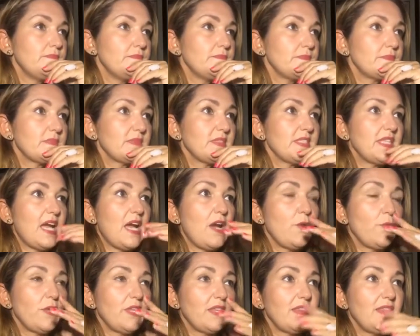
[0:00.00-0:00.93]
now
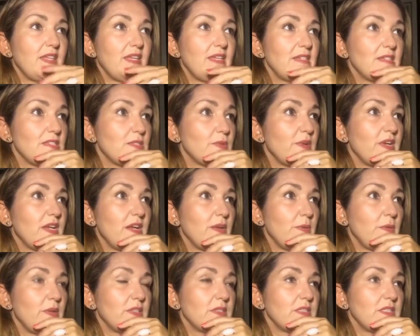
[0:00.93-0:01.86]
with this, what I
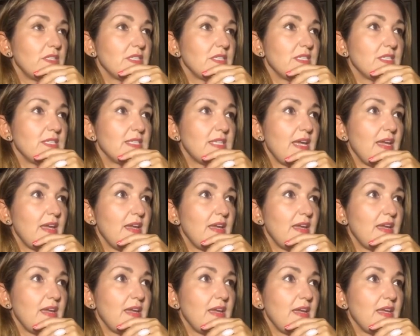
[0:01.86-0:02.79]
want to
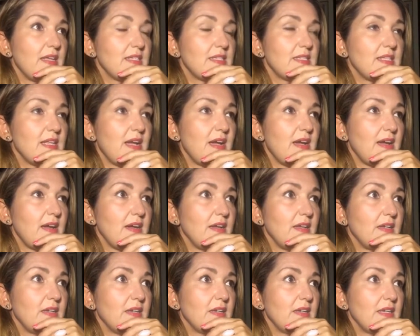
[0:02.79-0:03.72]
say is that